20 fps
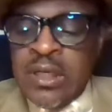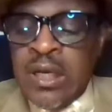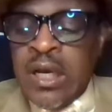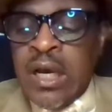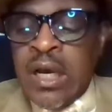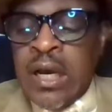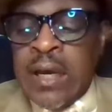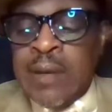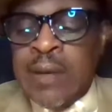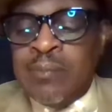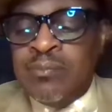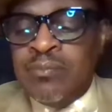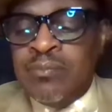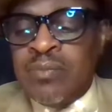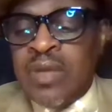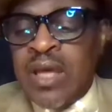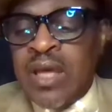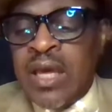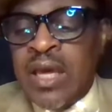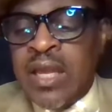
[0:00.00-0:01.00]
and
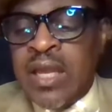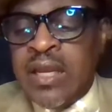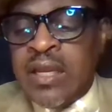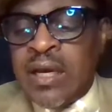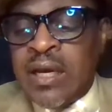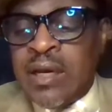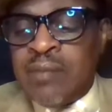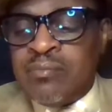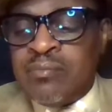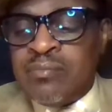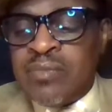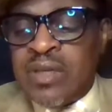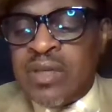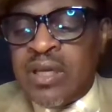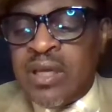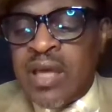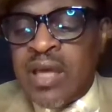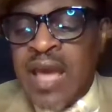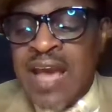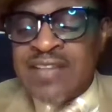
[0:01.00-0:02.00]

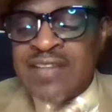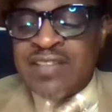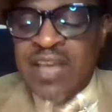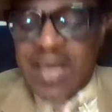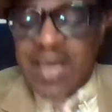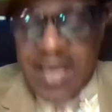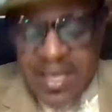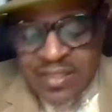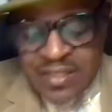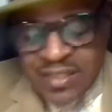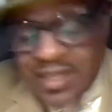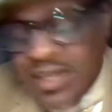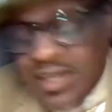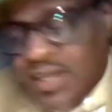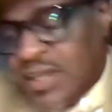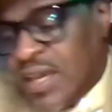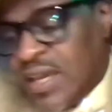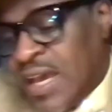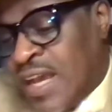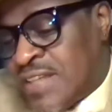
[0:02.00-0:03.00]
as
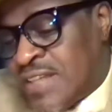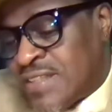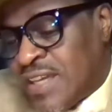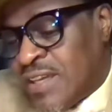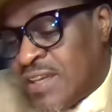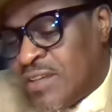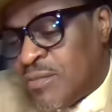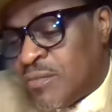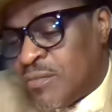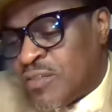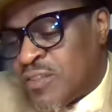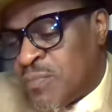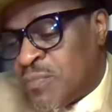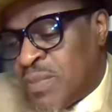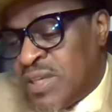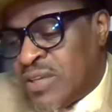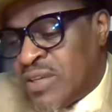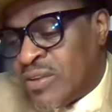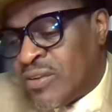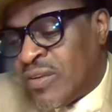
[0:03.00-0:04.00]
a
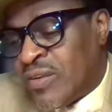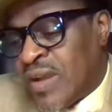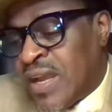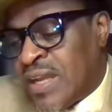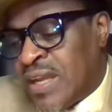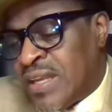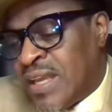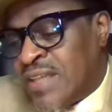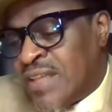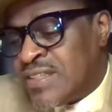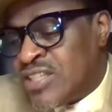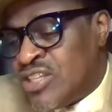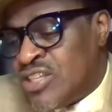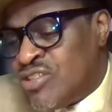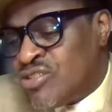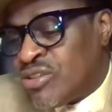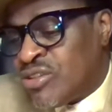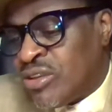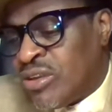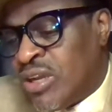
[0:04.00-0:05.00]
speaker and a
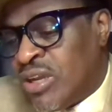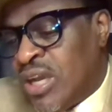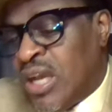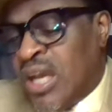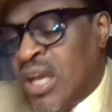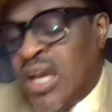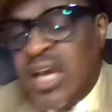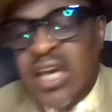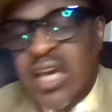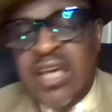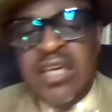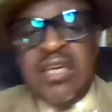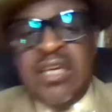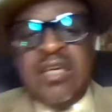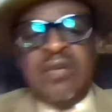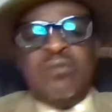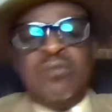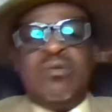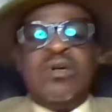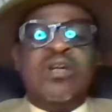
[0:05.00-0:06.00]
teacher,
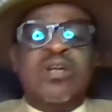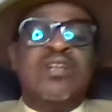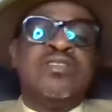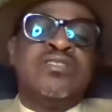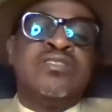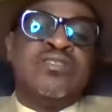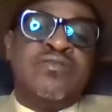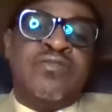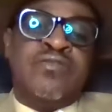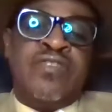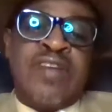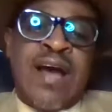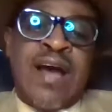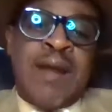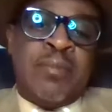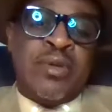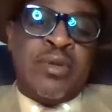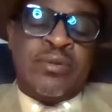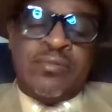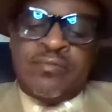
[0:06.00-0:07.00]
he was
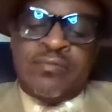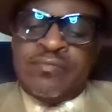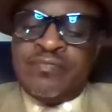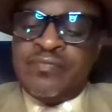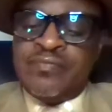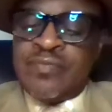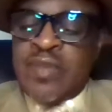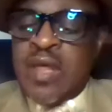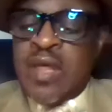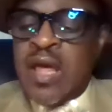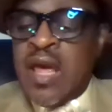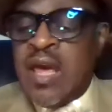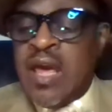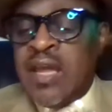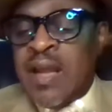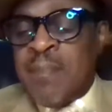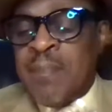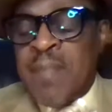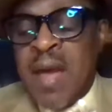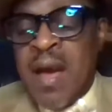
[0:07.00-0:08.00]
phenomenal. And
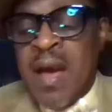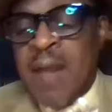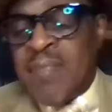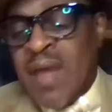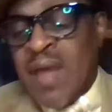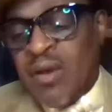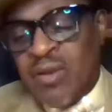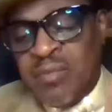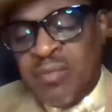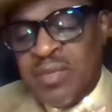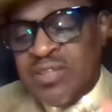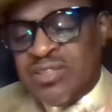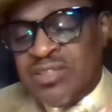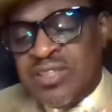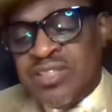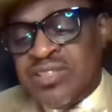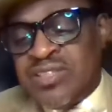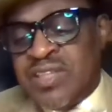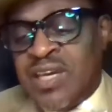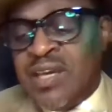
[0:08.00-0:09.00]
I'm not going to mention
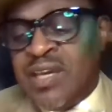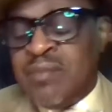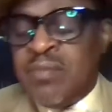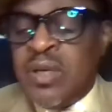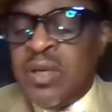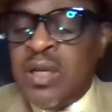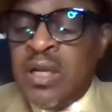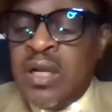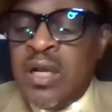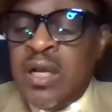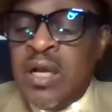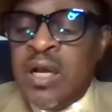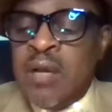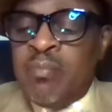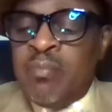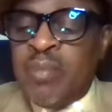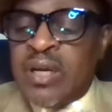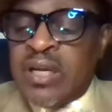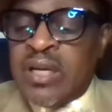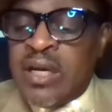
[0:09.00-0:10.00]
his name,
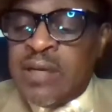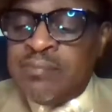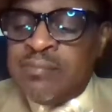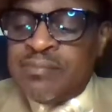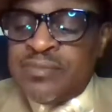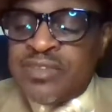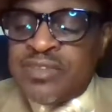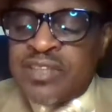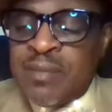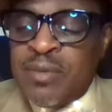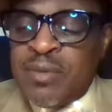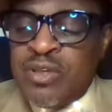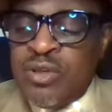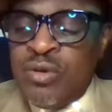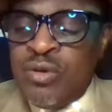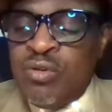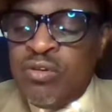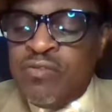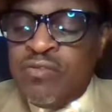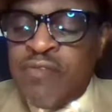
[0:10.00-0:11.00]
but some of you
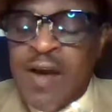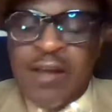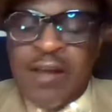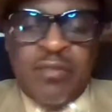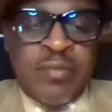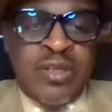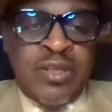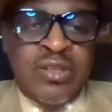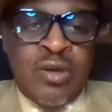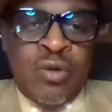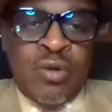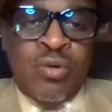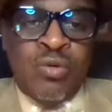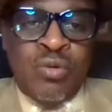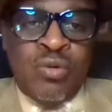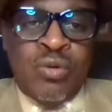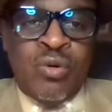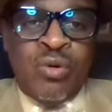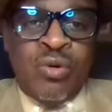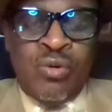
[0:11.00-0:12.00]
who follow me know
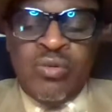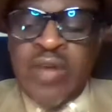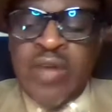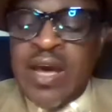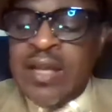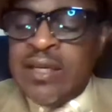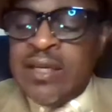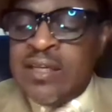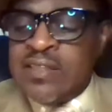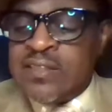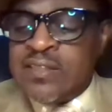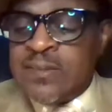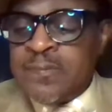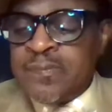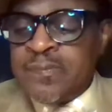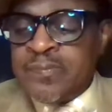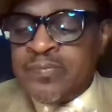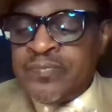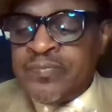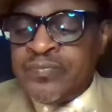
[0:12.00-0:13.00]
who that is.
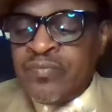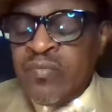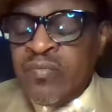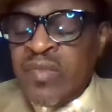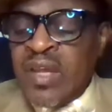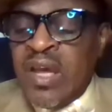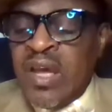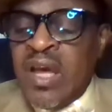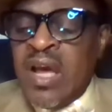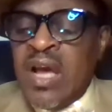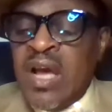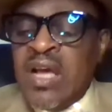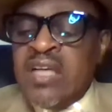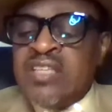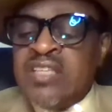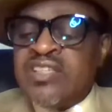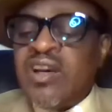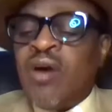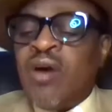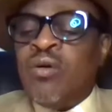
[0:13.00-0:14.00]

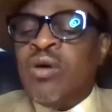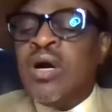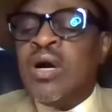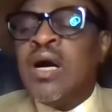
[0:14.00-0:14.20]
So,